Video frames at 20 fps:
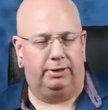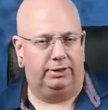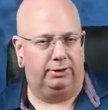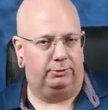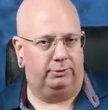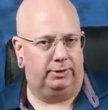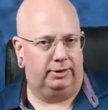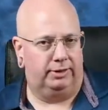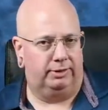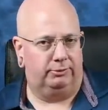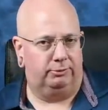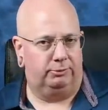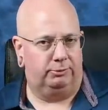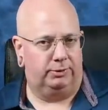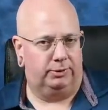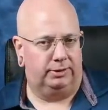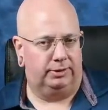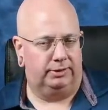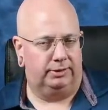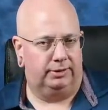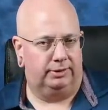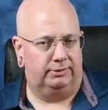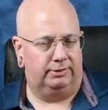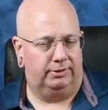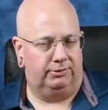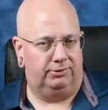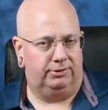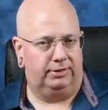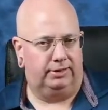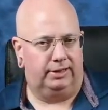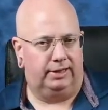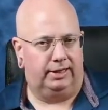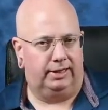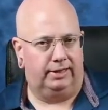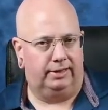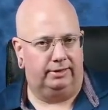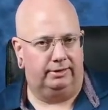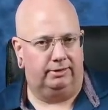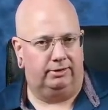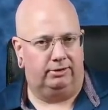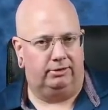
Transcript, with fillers: By the way, when uh, Tesla died,